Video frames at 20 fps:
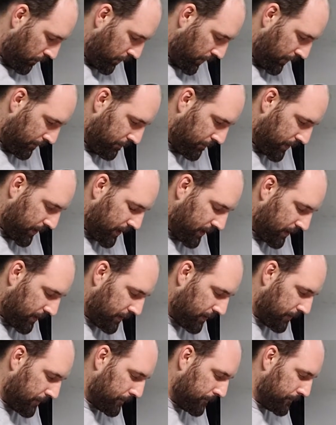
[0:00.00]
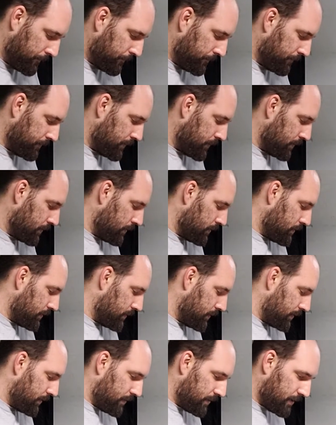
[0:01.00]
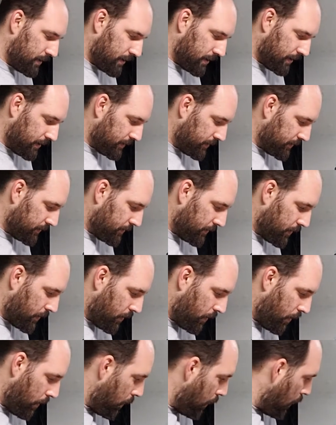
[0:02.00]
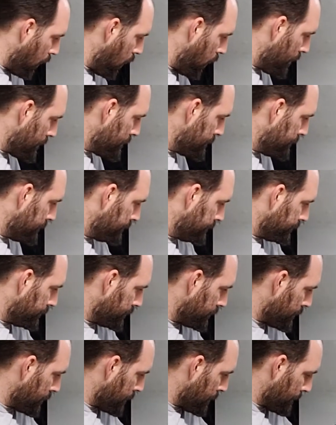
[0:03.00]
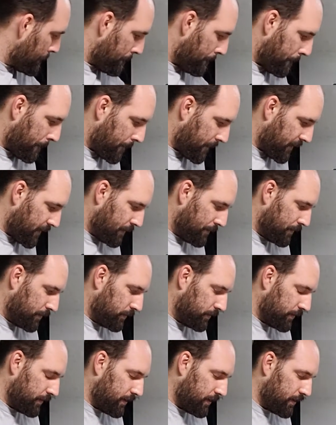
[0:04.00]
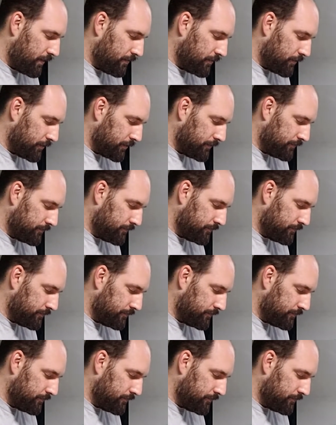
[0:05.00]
right back like that, and be really careful.